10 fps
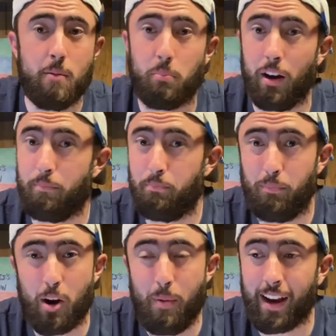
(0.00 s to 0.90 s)
but
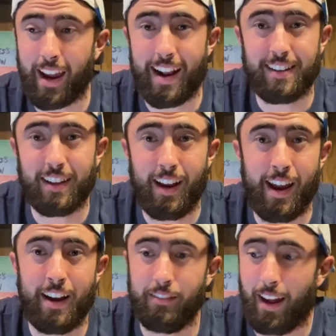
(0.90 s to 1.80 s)
right back at it
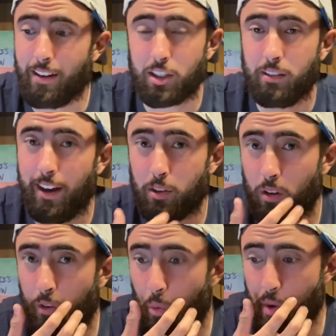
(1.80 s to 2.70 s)
today. Last, last
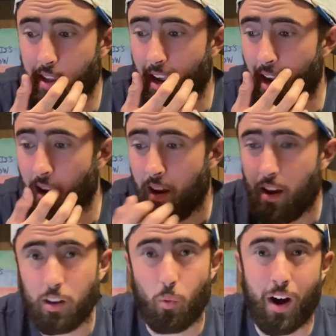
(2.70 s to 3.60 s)
over the weekend,
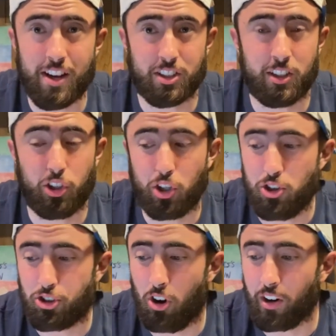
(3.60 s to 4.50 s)
Loaisiga the two
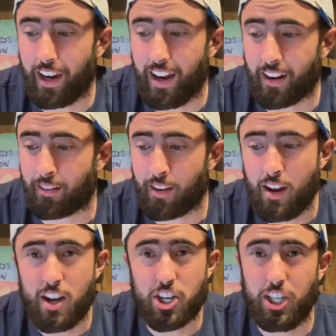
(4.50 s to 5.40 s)
strong innings.
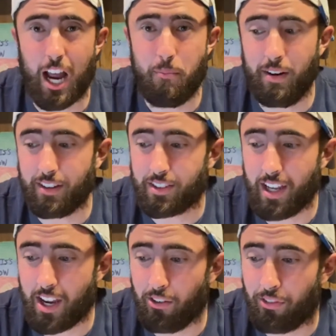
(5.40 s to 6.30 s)
Chapman to
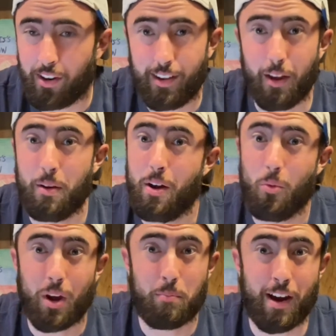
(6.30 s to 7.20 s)
save. He said,
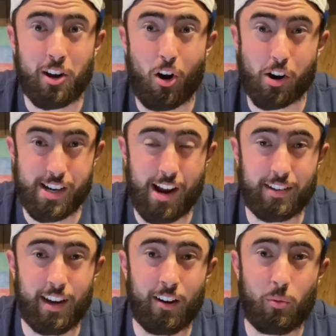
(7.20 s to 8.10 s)
we had Mike Harkey out
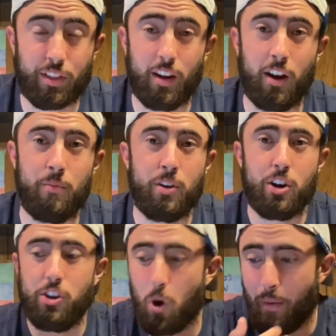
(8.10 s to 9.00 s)
there with uh,
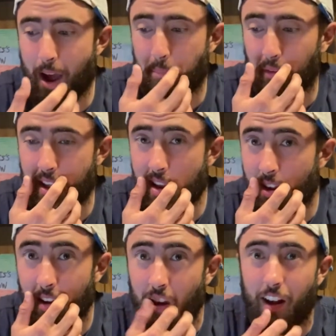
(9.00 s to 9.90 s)
no Matt
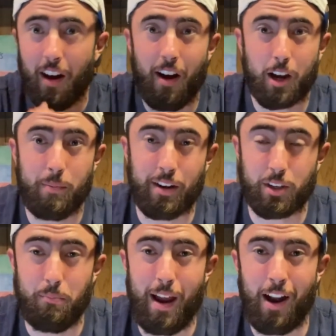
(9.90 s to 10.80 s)
Blake. Uh, come out to
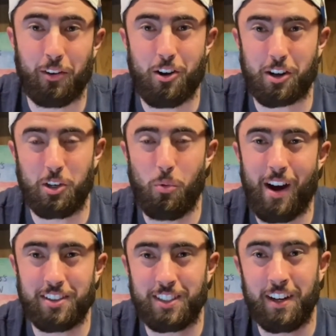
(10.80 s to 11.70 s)
the mound, talking to
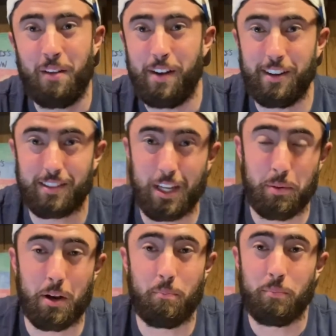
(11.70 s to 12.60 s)
Loaisiga. Then you see him
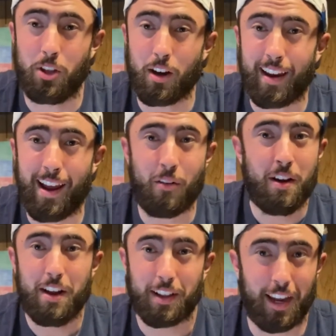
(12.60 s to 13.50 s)
in the dugout,
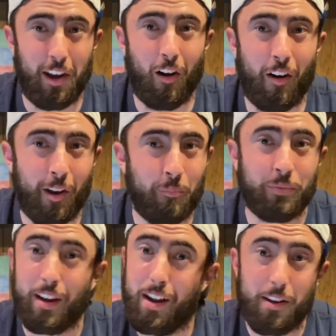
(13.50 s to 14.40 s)
getting on him.
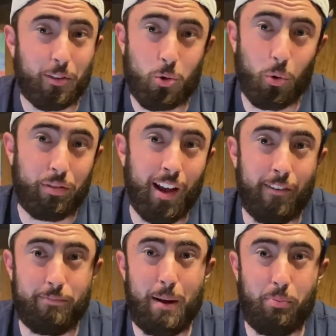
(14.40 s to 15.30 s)
It's cool
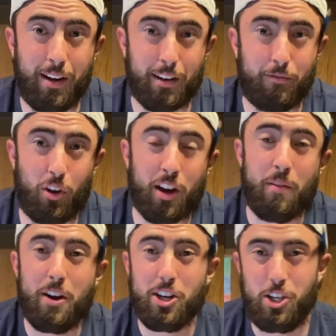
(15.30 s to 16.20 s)
stuff. Matt Blake doesn't really
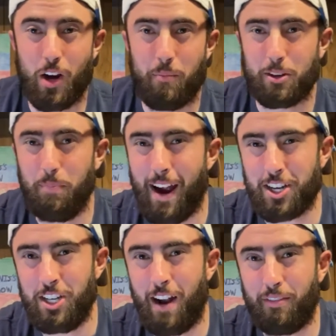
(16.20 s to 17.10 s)
show that much
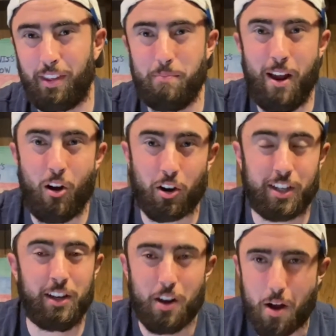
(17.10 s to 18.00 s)
passion, obviously. Matt
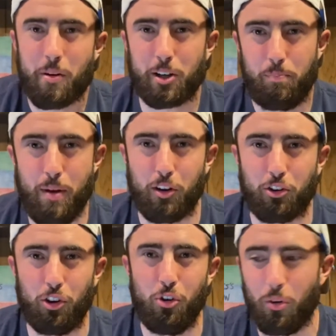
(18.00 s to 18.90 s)
Harkey, much bigger
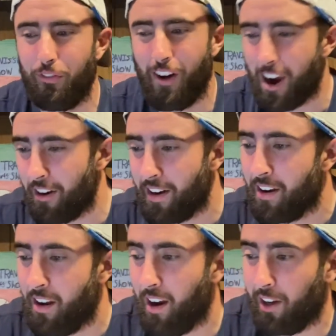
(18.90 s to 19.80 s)
dude, fiery.
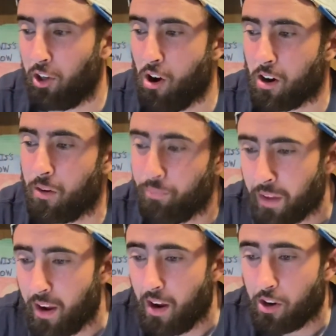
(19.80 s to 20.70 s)
I uh, could talk,
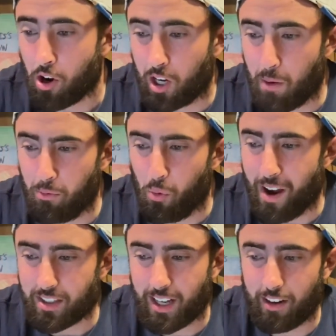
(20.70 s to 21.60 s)
talk it up with
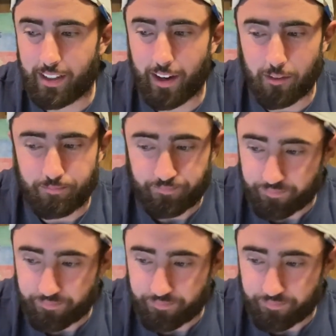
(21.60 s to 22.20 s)
Loaisiga out there.